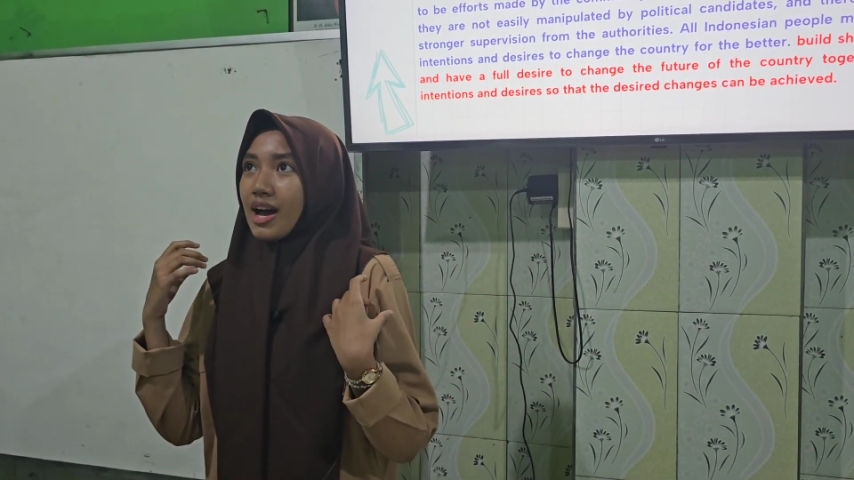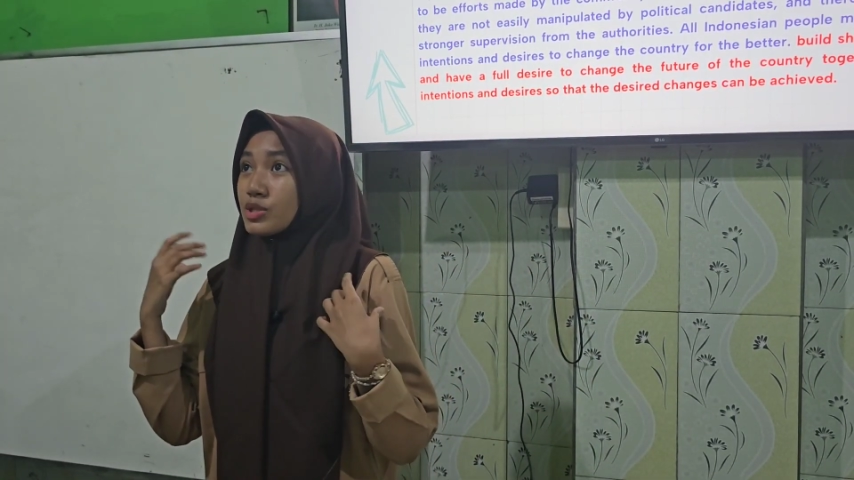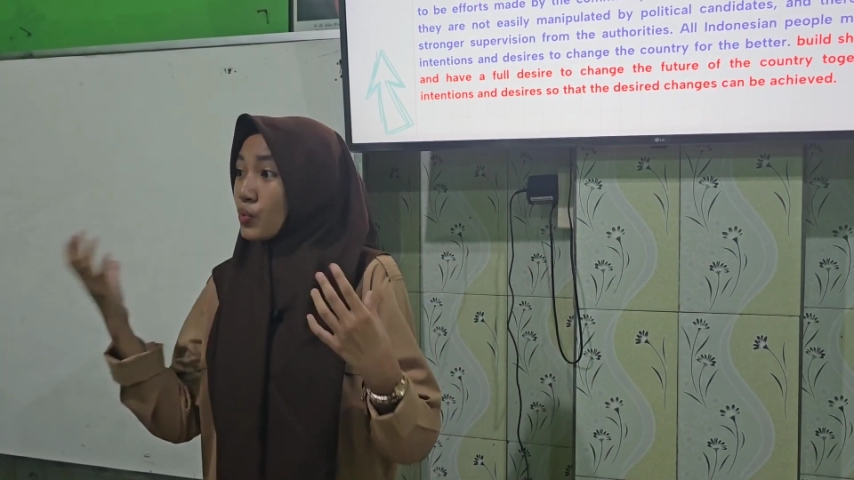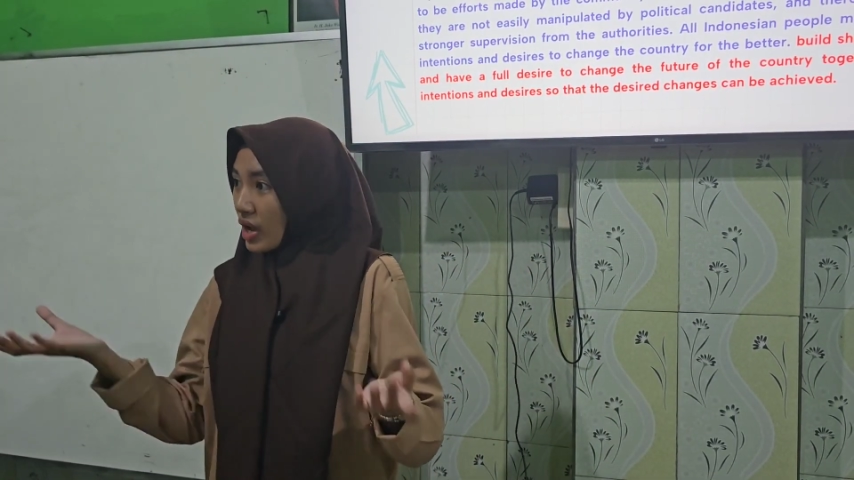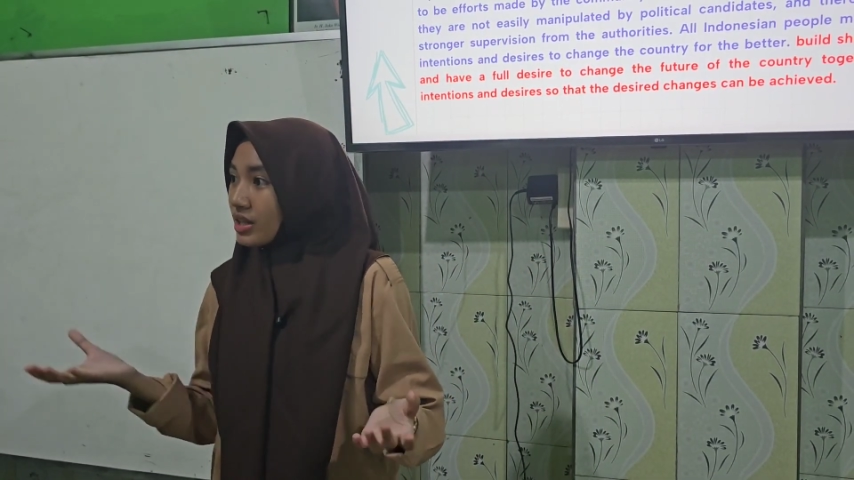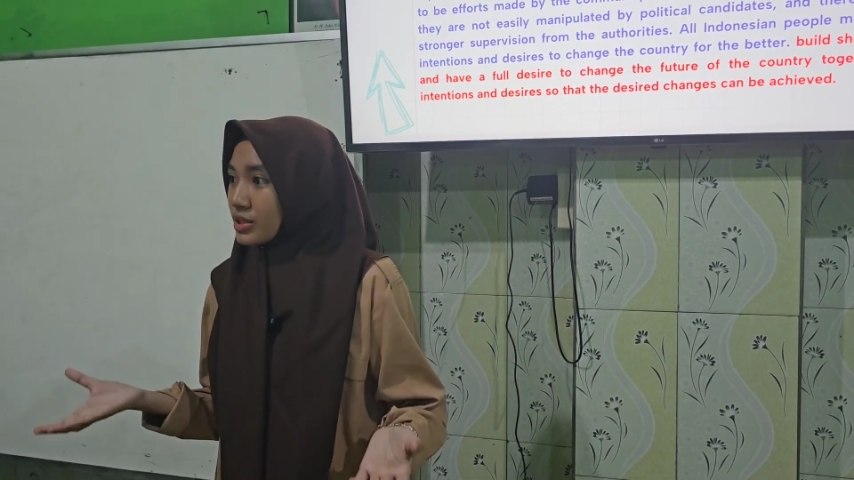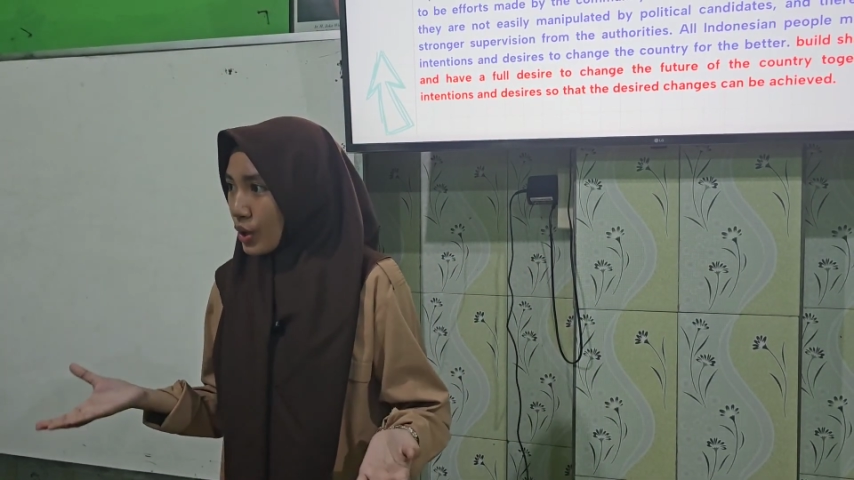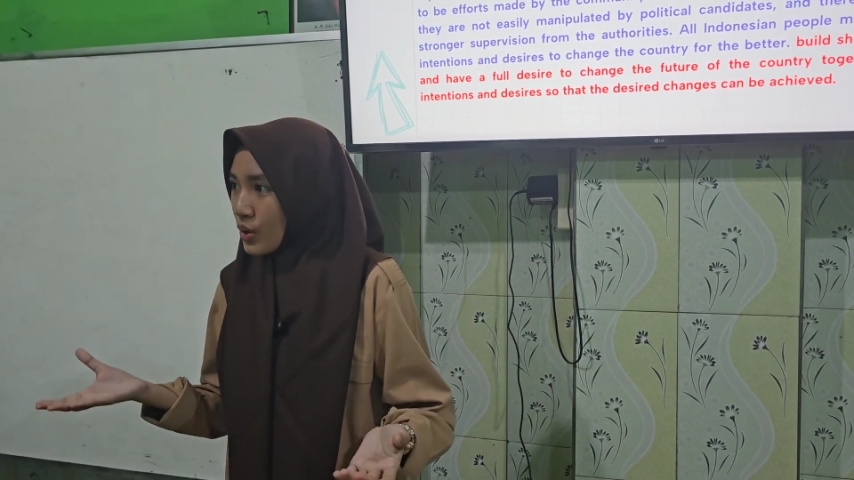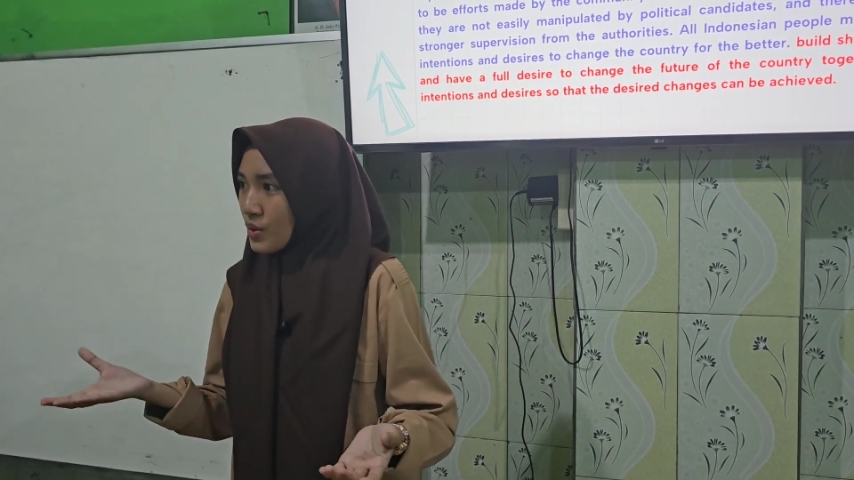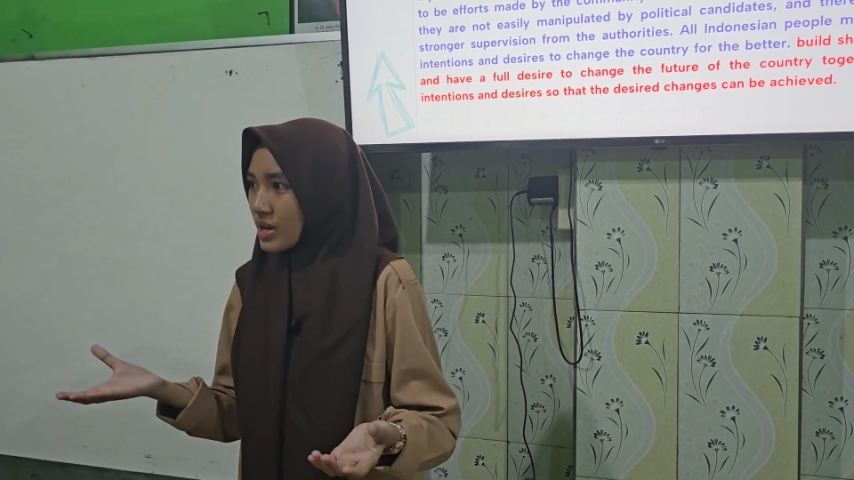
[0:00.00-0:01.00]
as we all
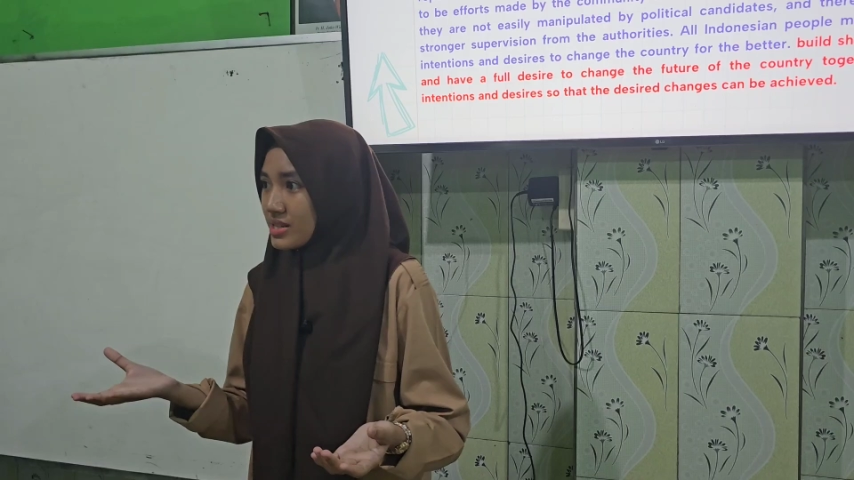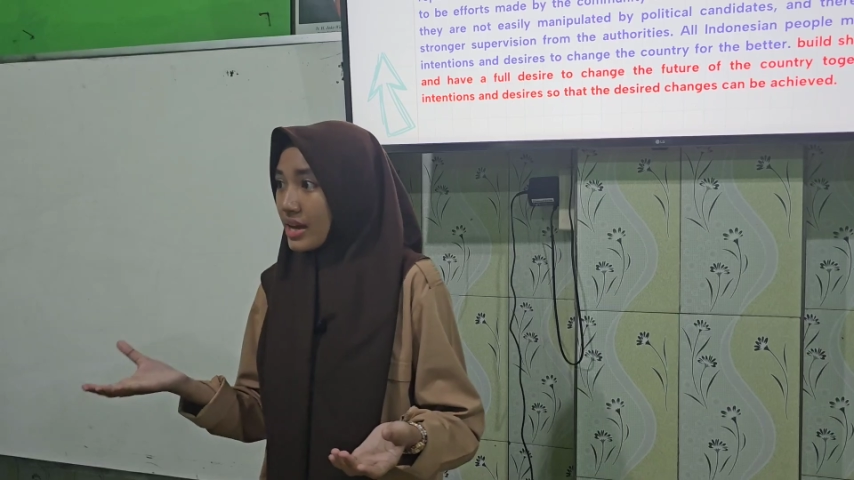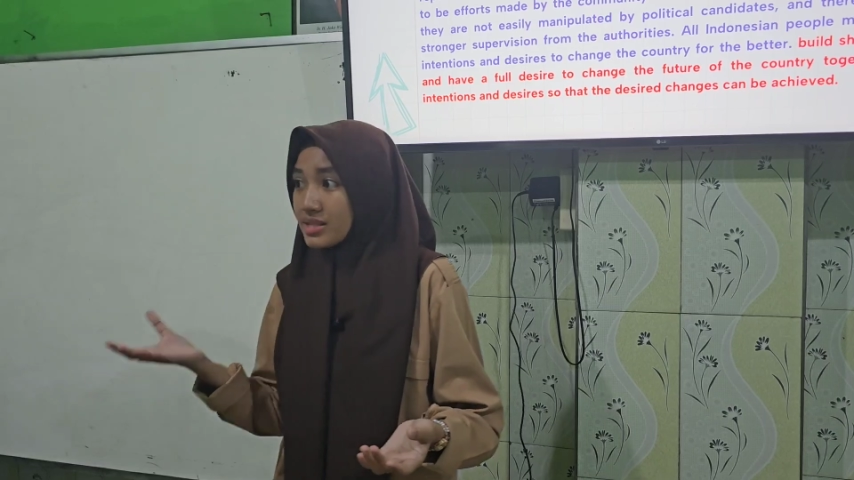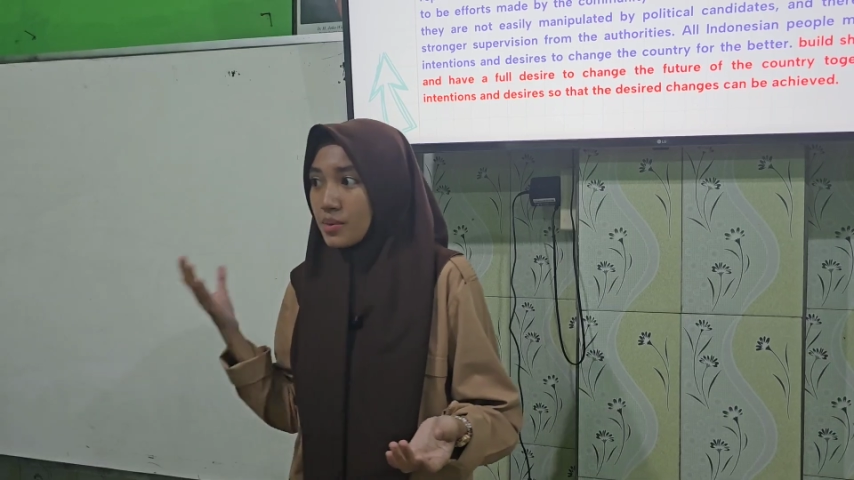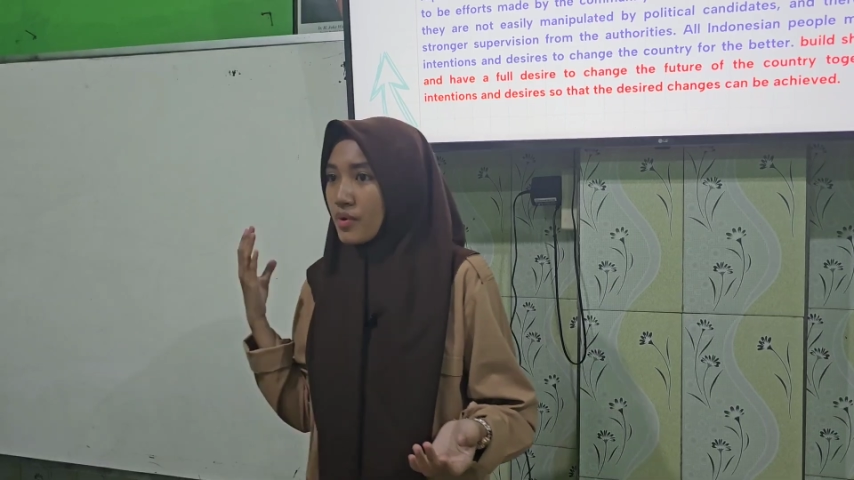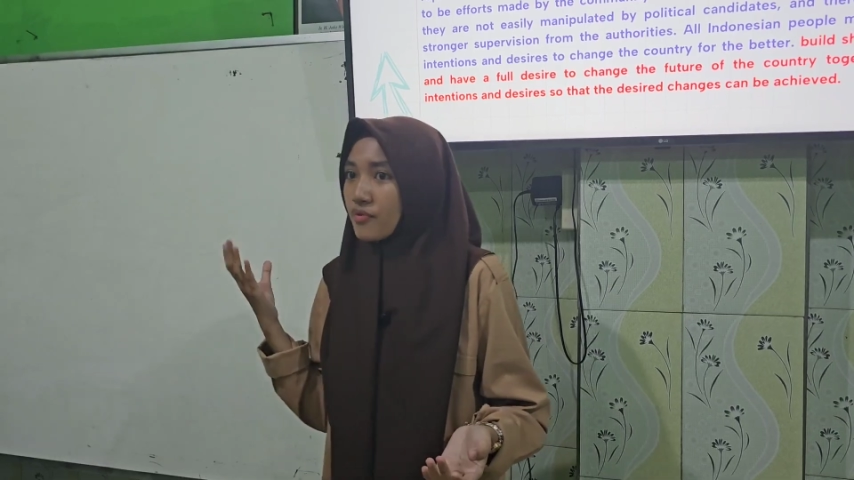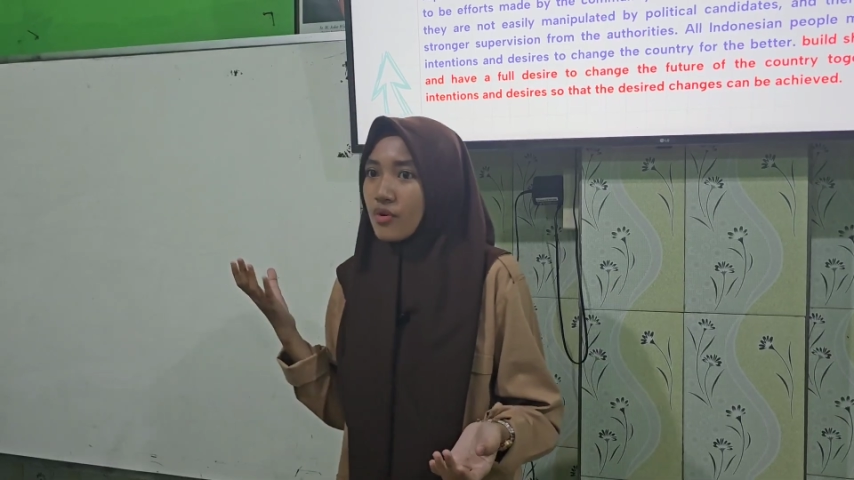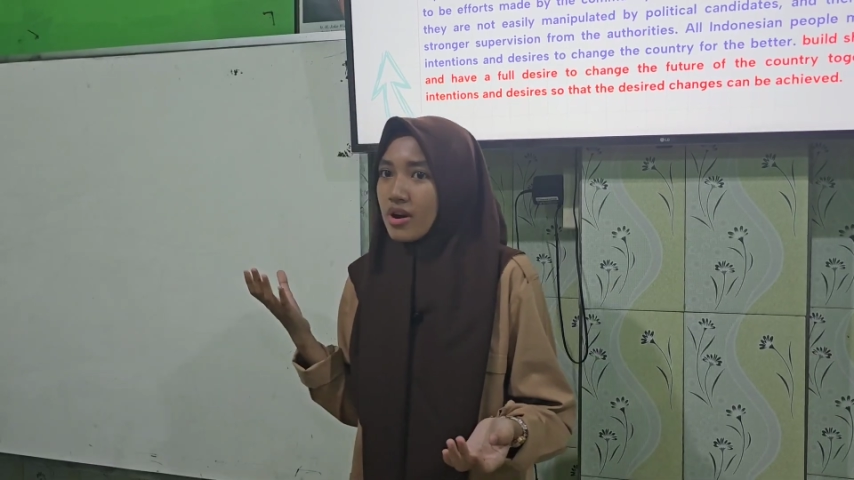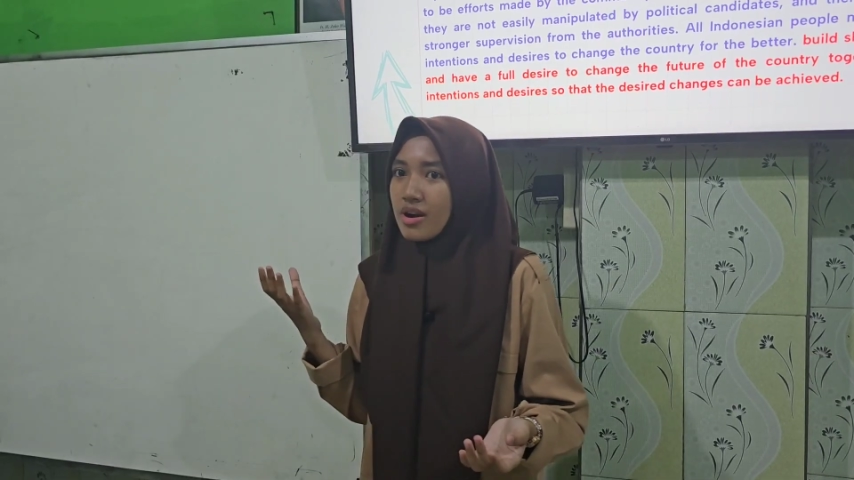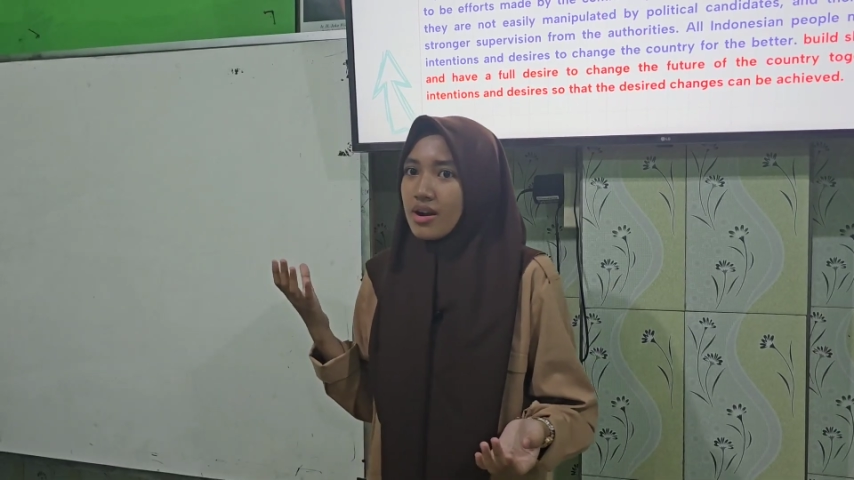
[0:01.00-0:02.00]
know, as I said
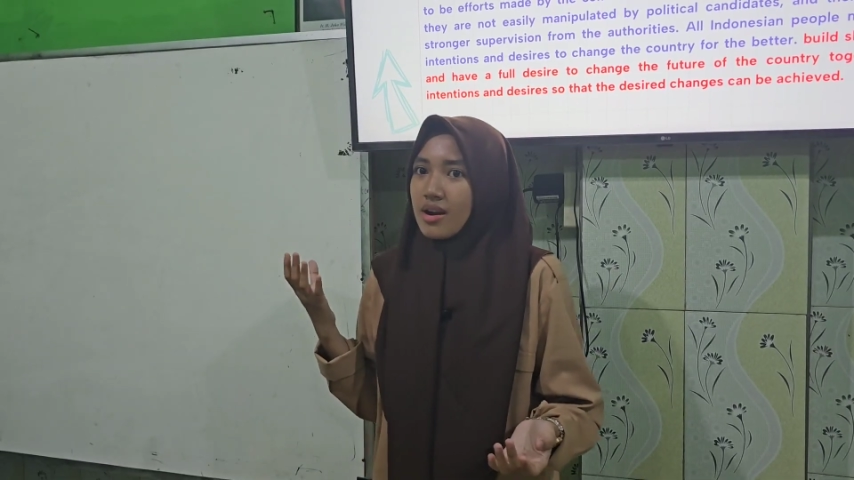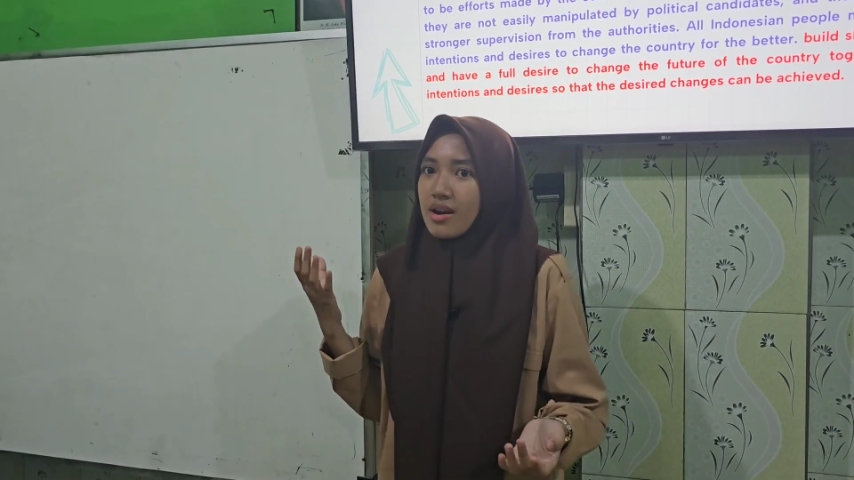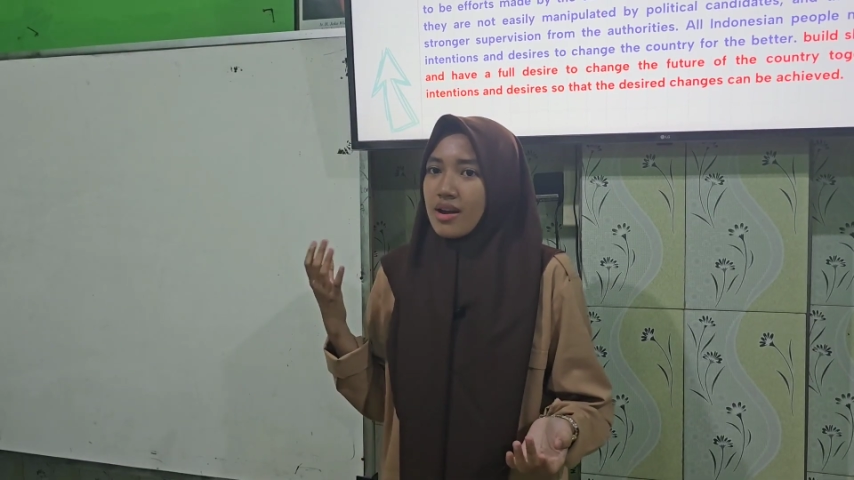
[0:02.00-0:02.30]
before,